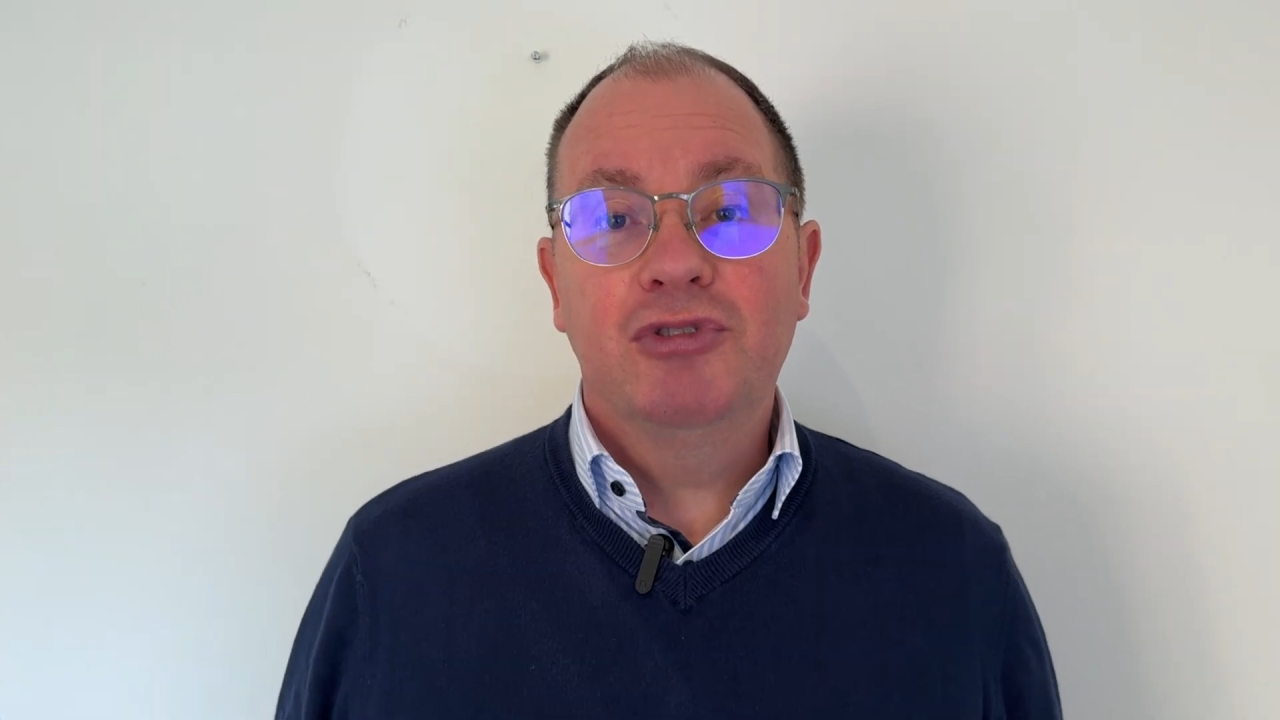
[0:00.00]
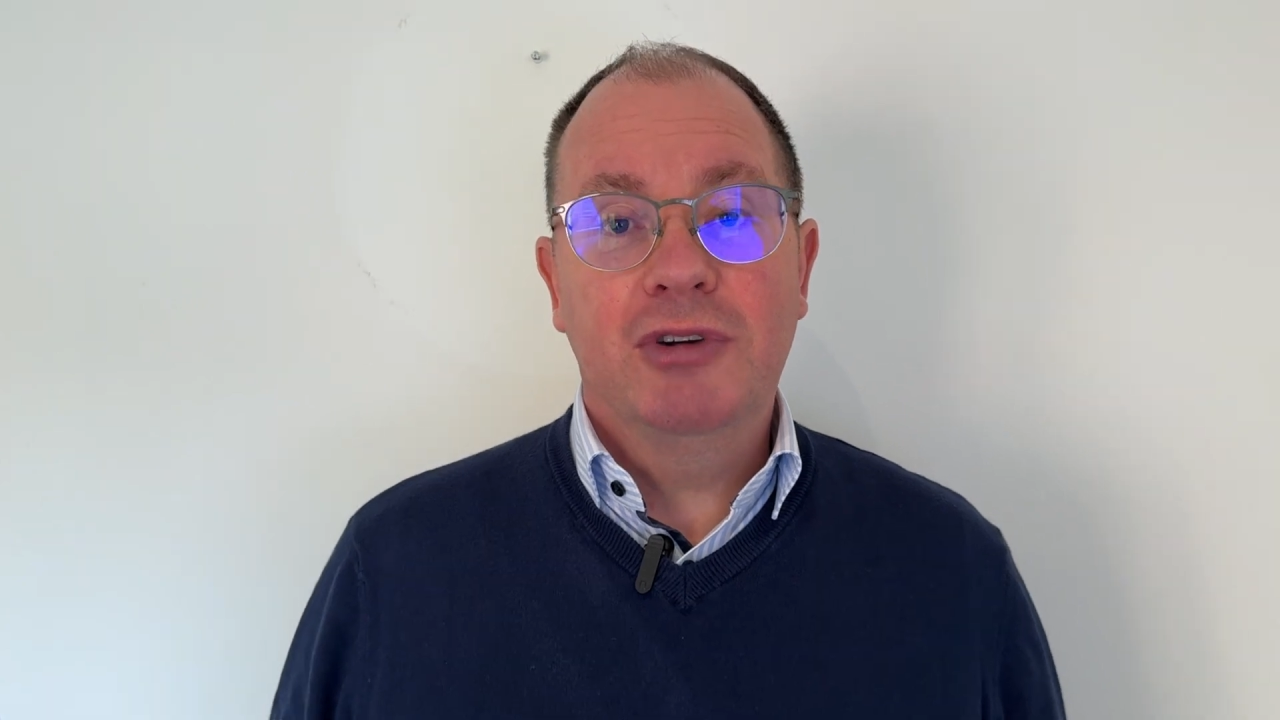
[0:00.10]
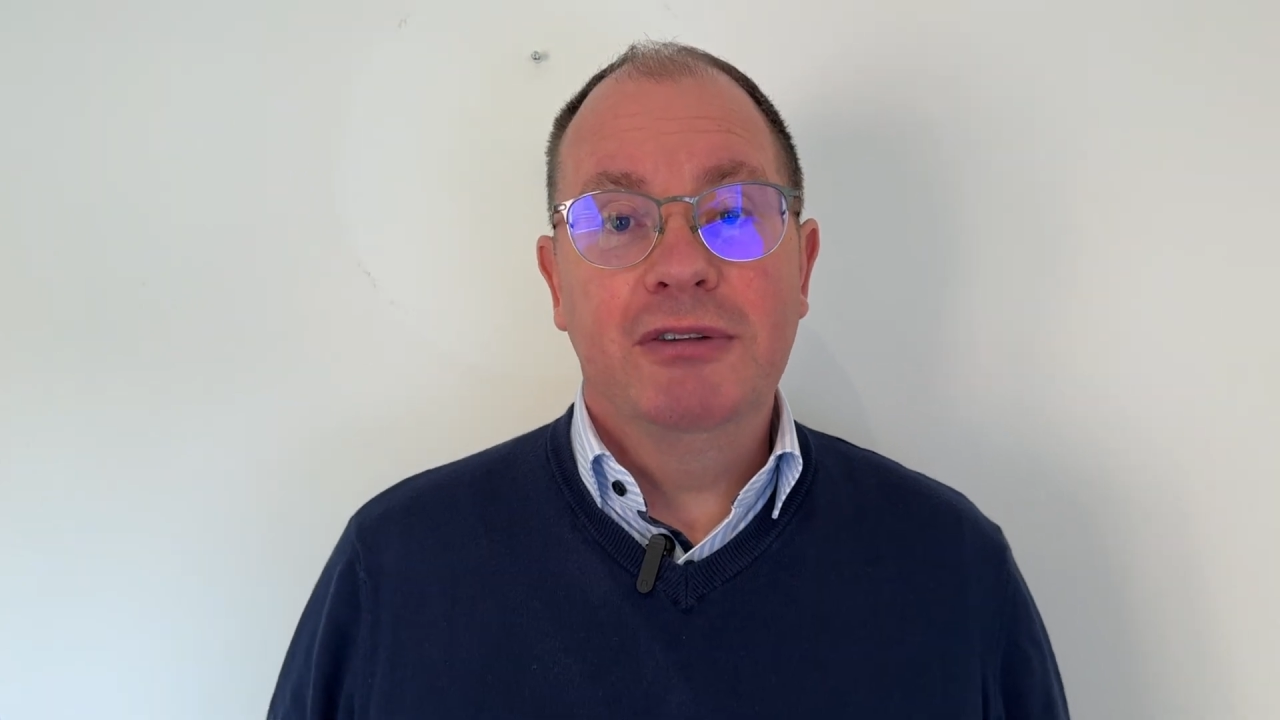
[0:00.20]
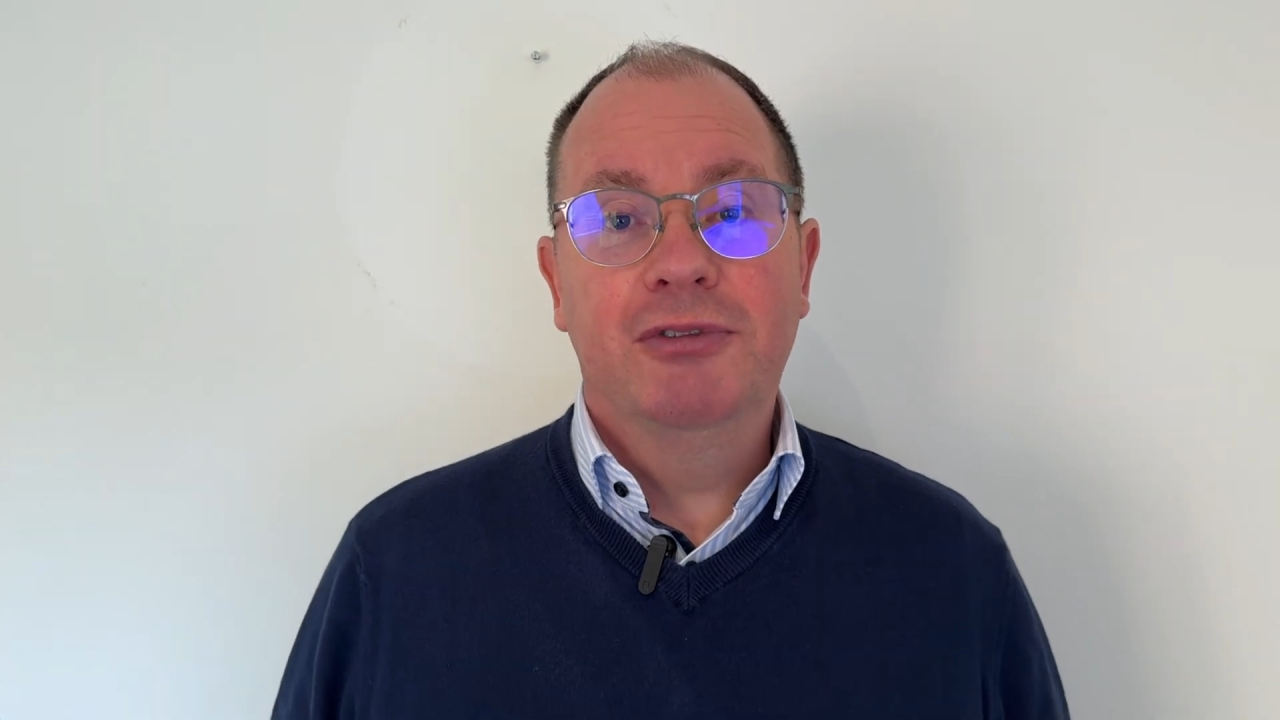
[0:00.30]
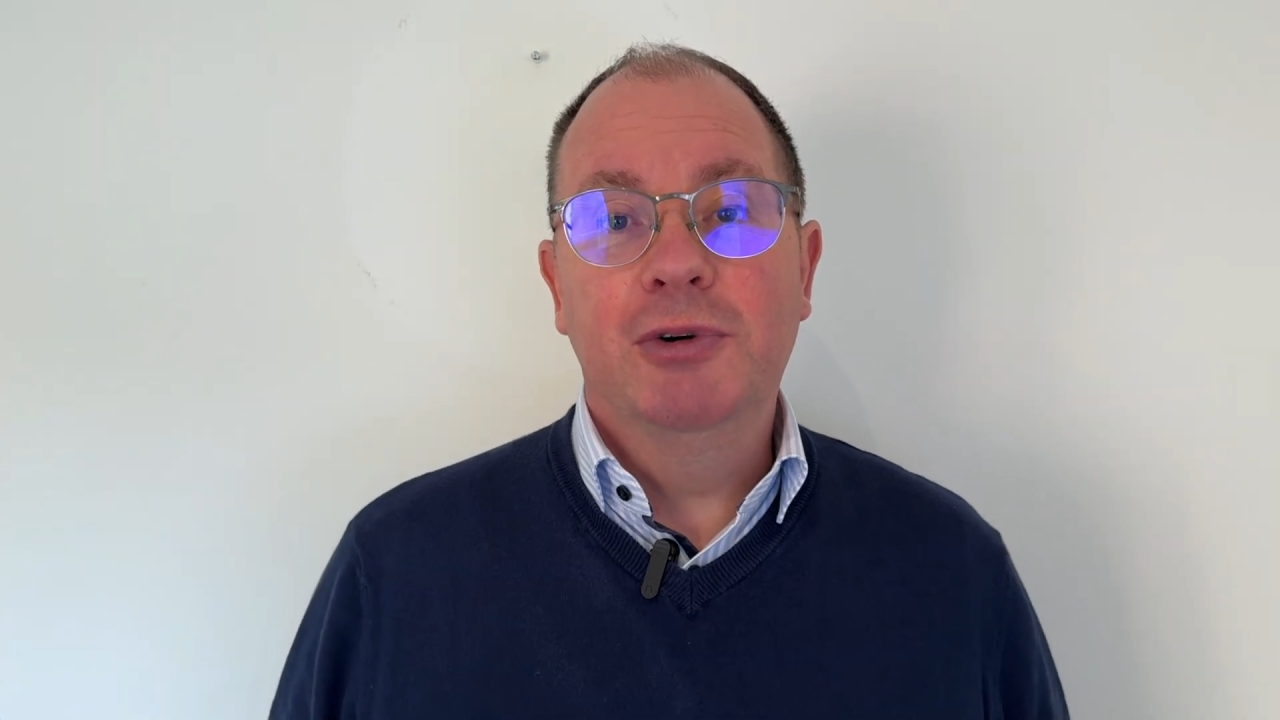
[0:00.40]

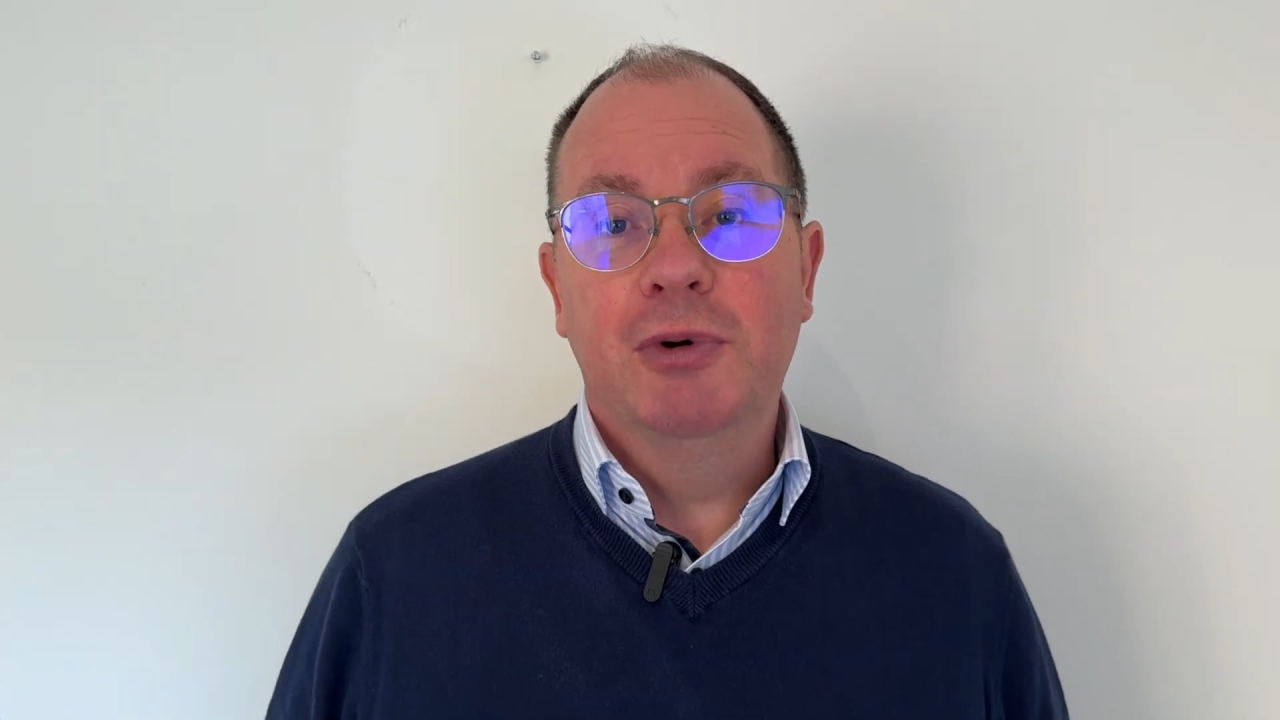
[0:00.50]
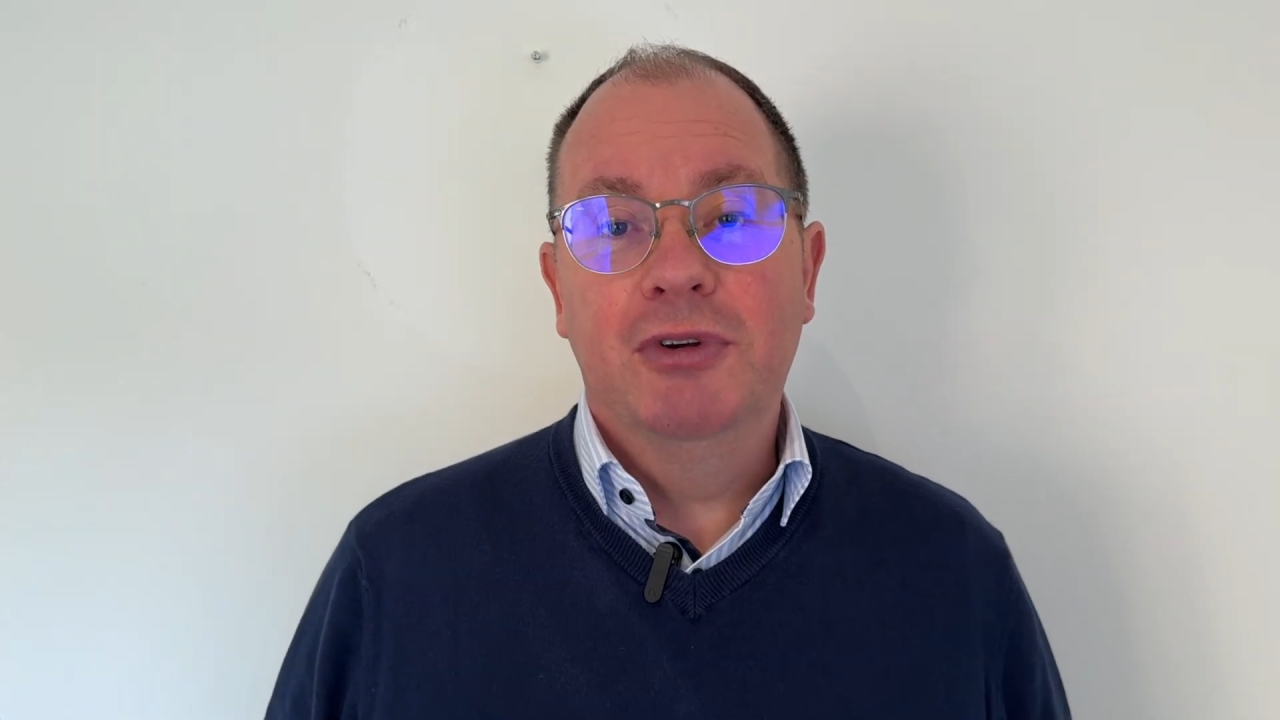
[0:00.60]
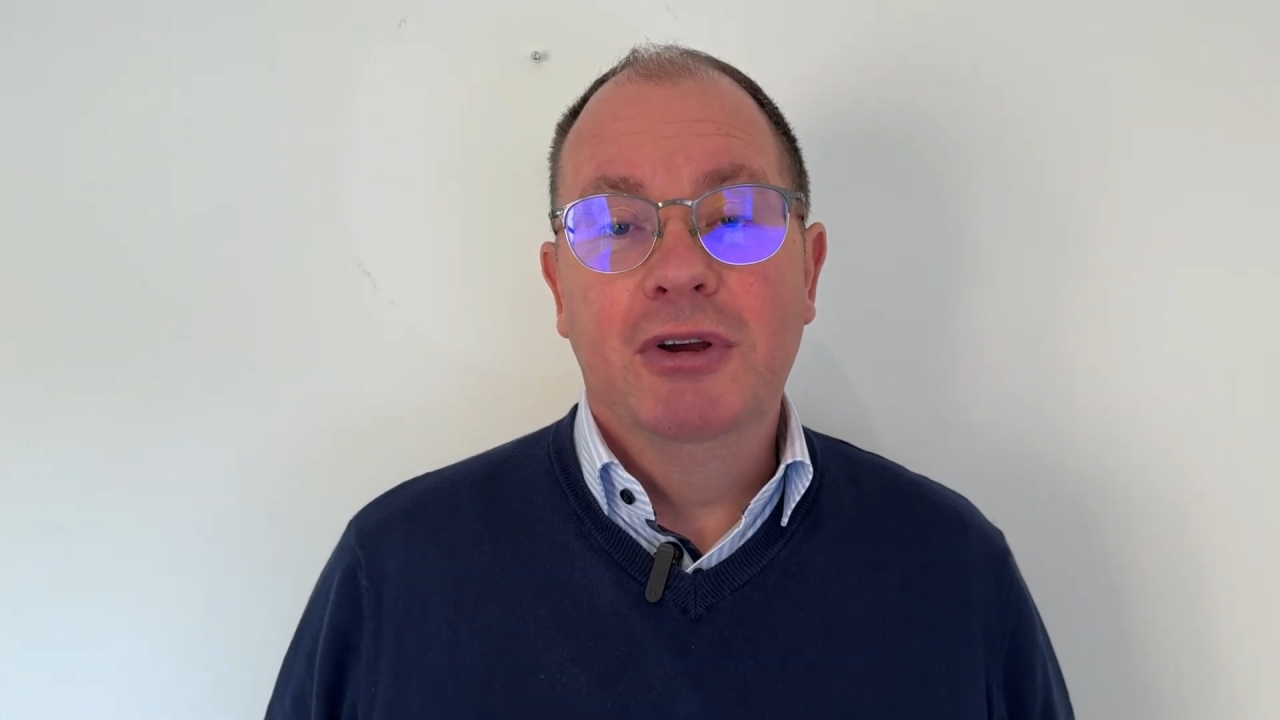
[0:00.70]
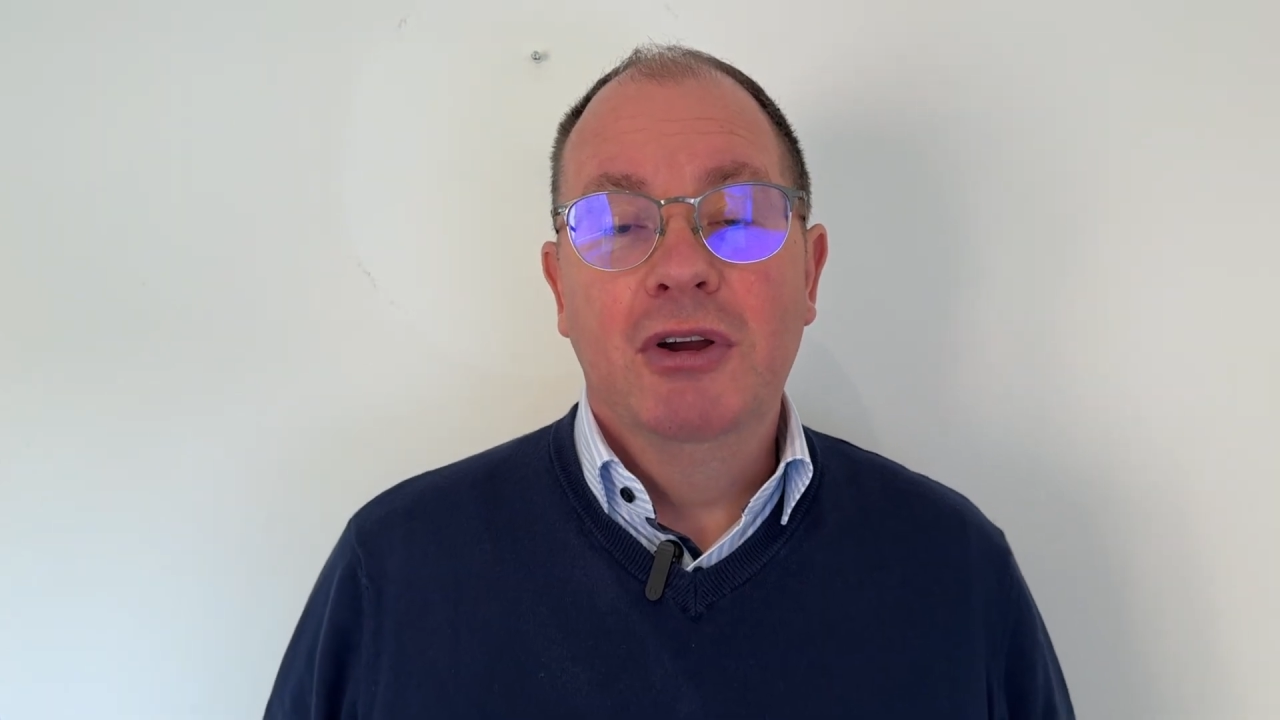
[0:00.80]
straightforward,